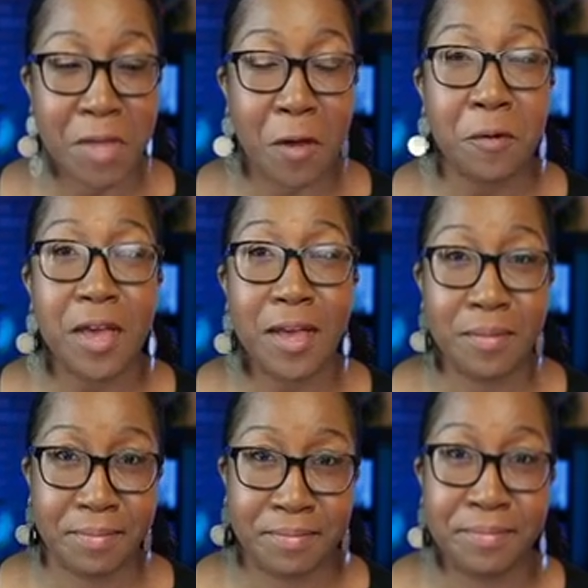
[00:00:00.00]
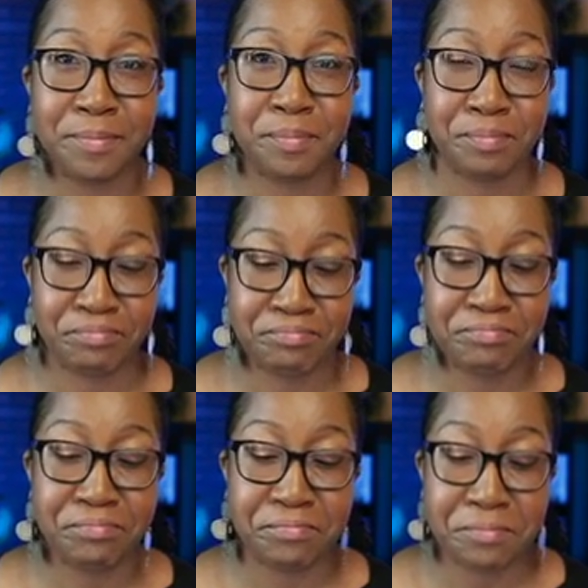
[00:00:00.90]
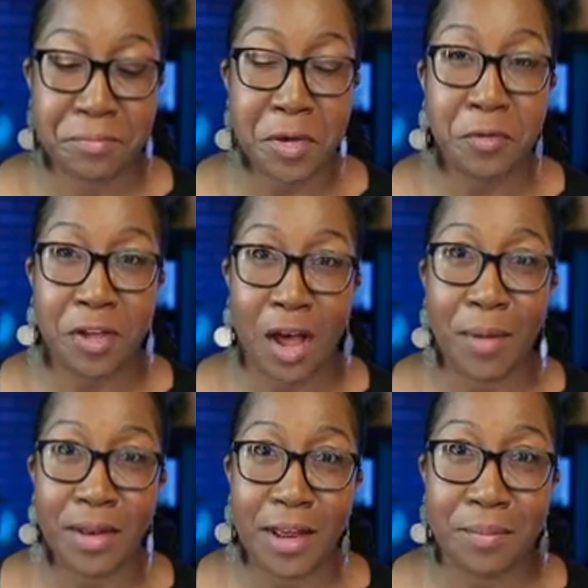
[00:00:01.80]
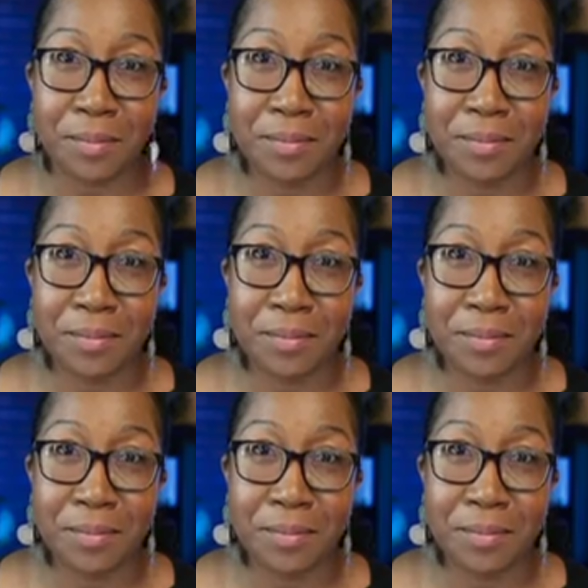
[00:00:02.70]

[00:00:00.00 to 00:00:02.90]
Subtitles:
Okay. We're going to talk about that.